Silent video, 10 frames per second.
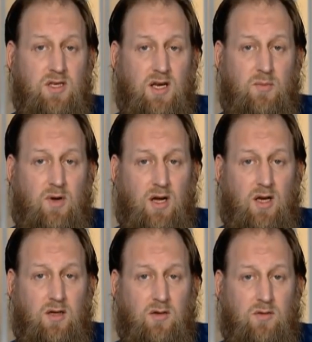Assalamu
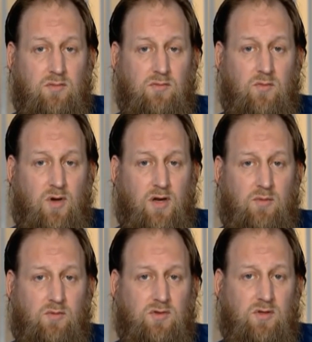alaikum wa
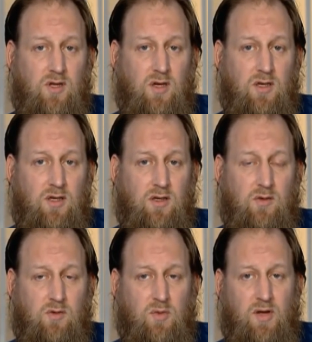
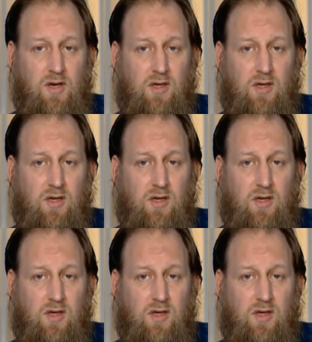rahmatullahi wa